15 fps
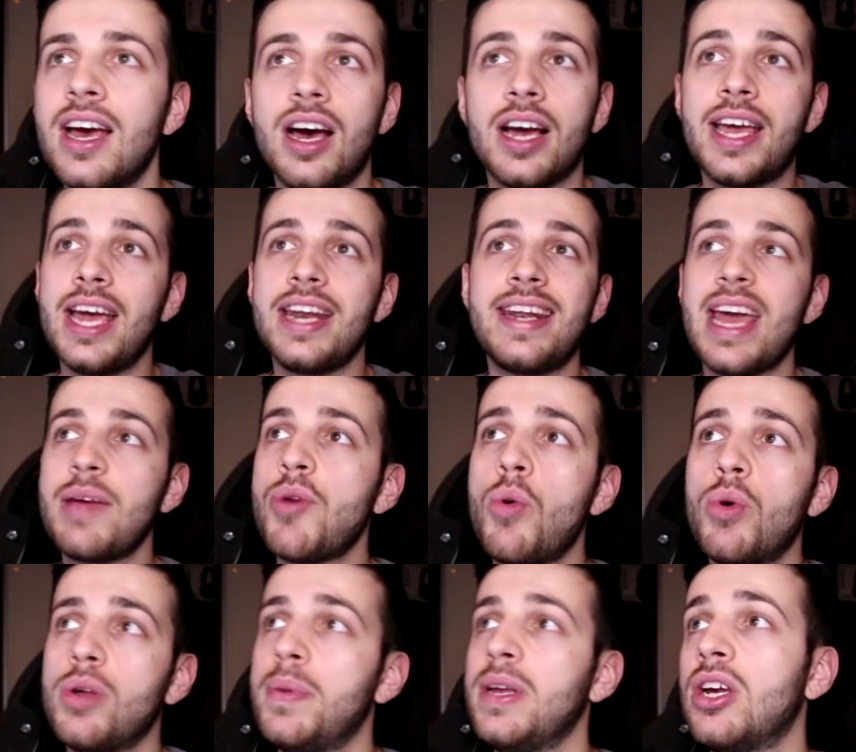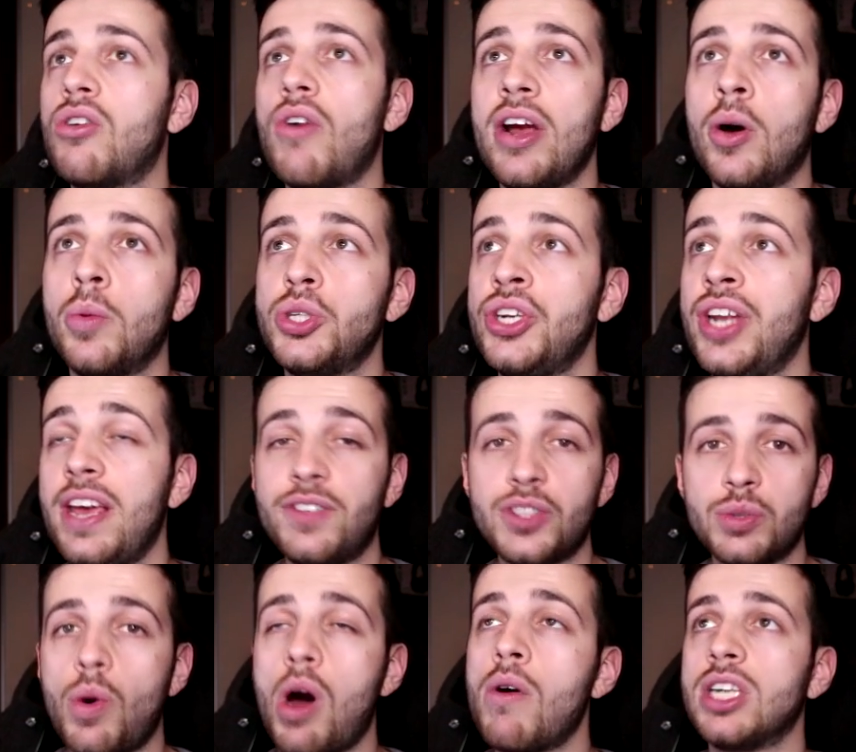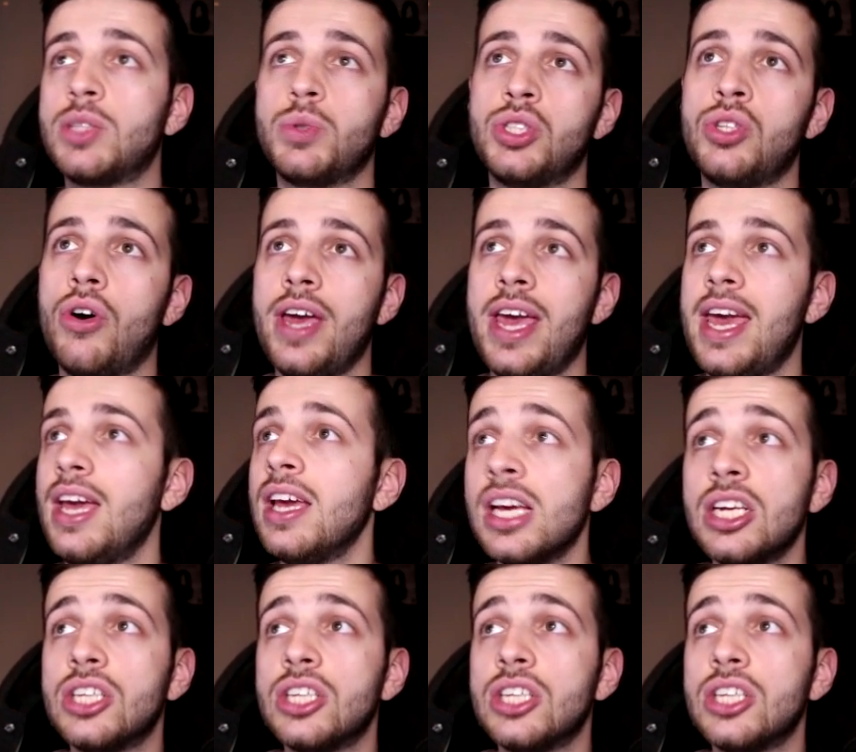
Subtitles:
Again, Neymar would have been a great option if Suarez was not here.